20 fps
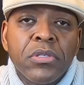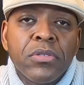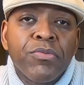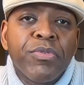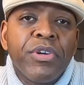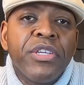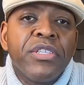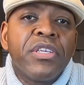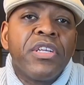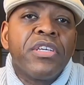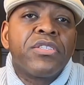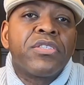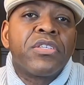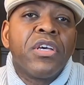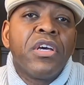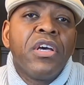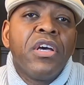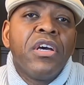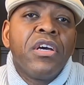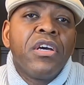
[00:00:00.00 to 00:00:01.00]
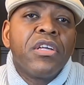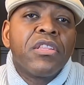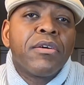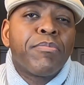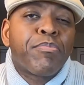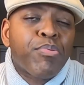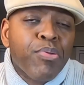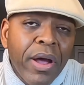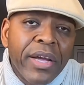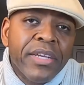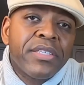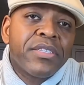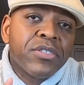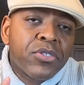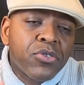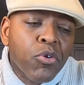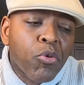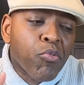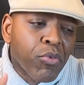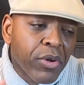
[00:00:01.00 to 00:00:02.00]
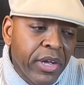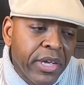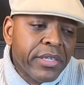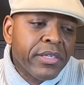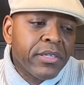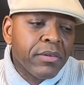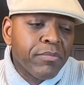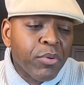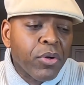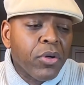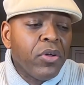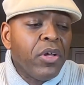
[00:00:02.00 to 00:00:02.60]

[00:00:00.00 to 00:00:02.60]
reason the price is so reasonable